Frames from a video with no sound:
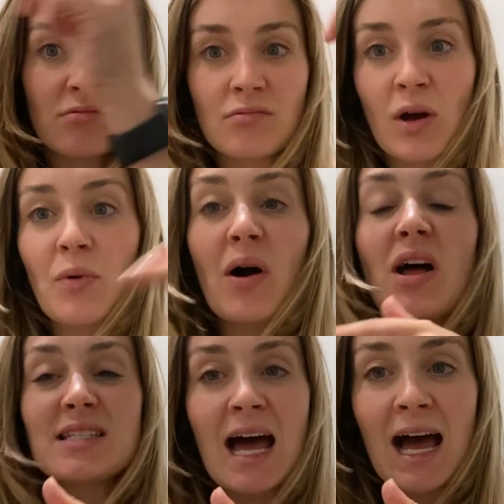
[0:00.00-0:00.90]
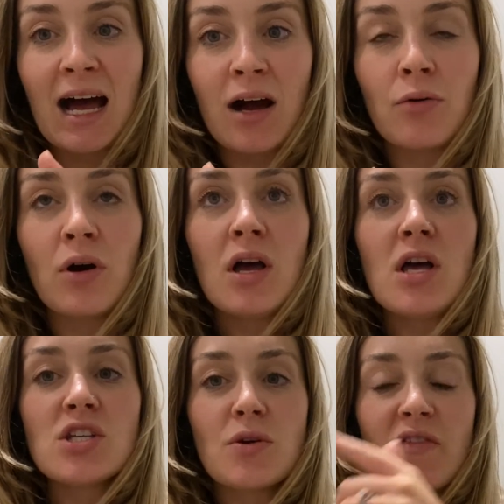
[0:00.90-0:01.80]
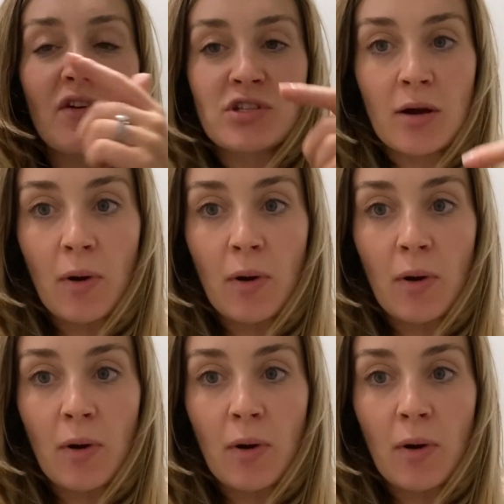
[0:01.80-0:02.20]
well, a towel, so it fills up